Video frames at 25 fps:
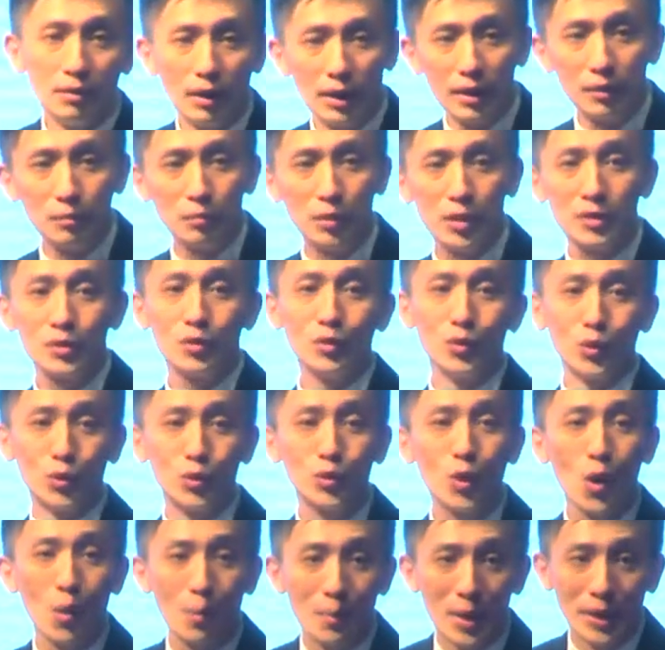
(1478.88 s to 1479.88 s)
right? Because you
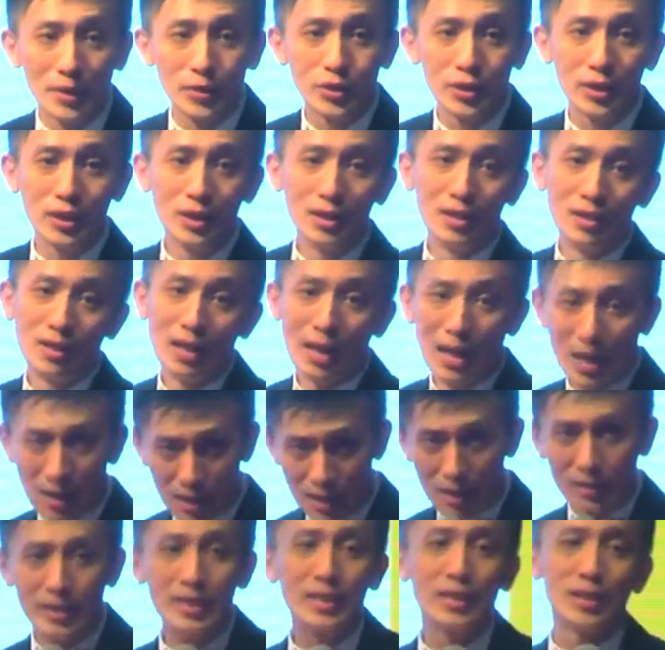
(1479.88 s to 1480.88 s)
don't talk much.
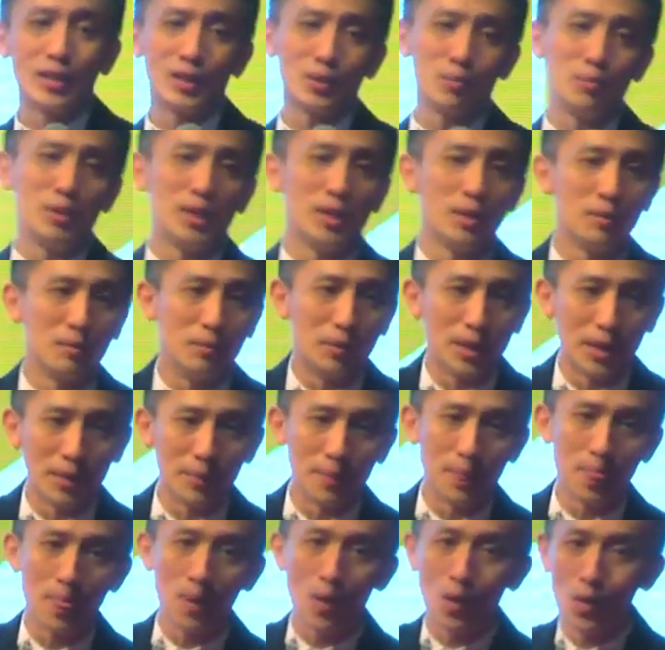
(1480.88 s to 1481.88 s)
This is me. But
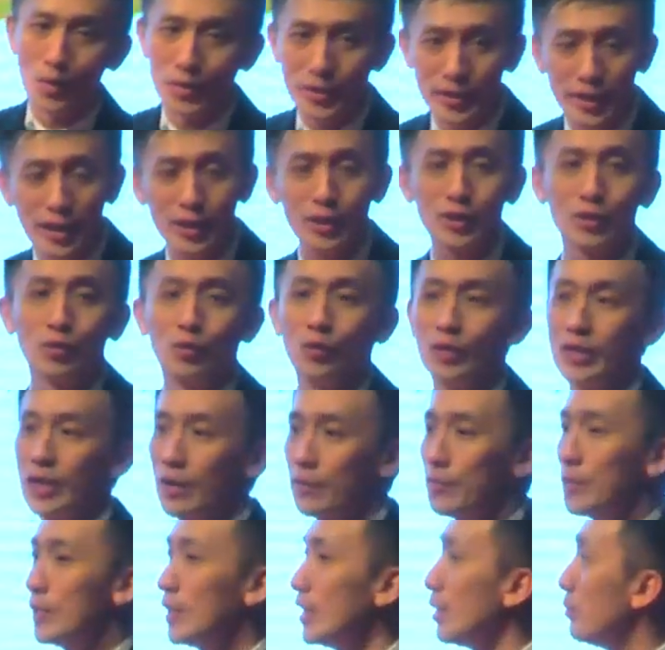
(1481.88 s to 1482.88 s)
on stage will
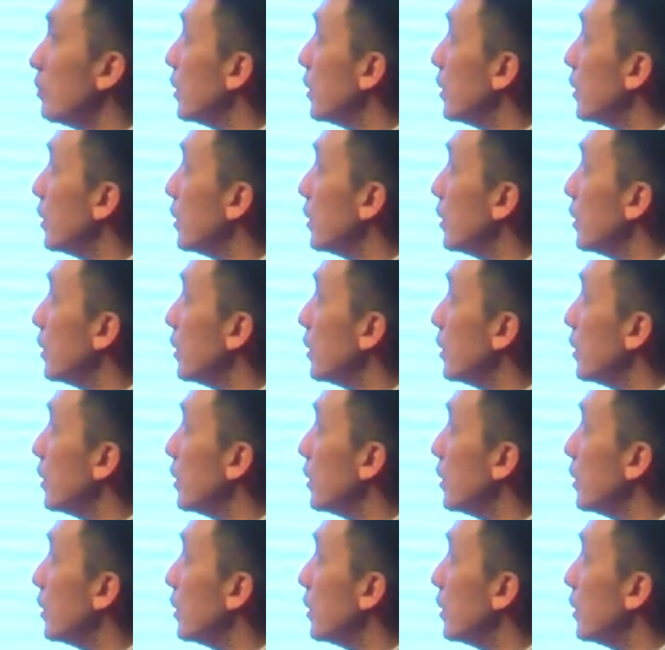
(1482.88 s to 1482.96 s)
definitely